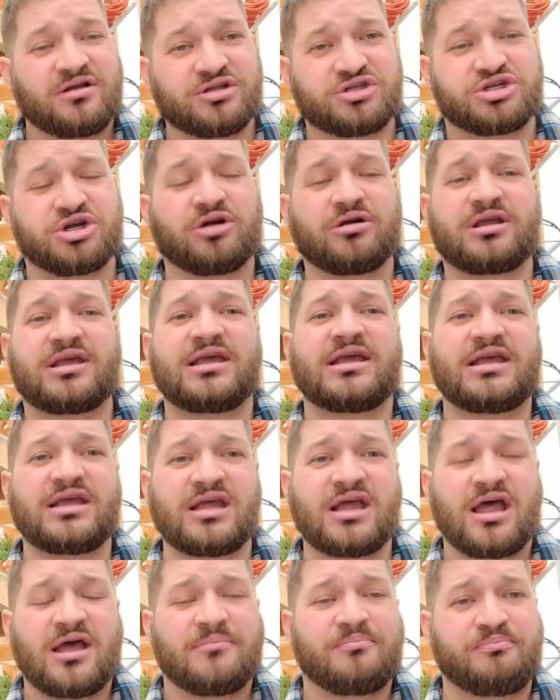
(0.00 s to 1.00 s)

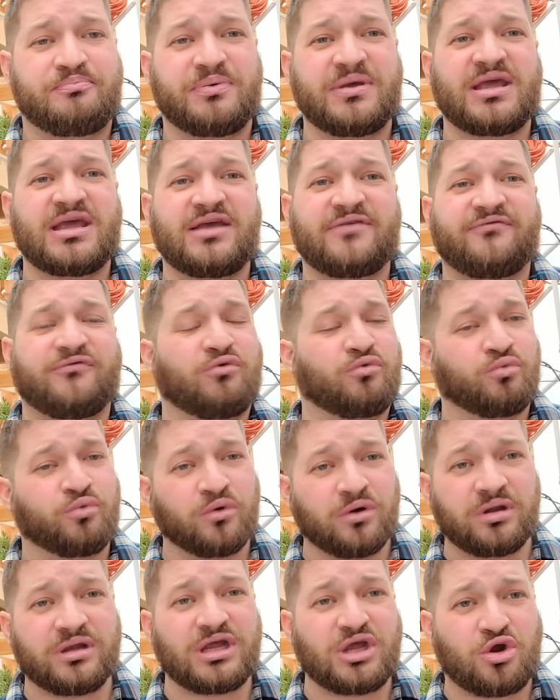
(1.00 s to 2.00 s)
jerky, beef,
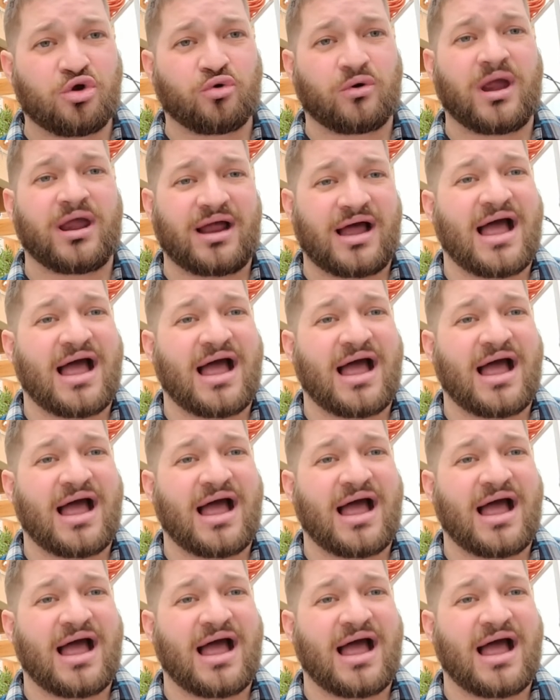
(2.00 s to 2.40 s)
really great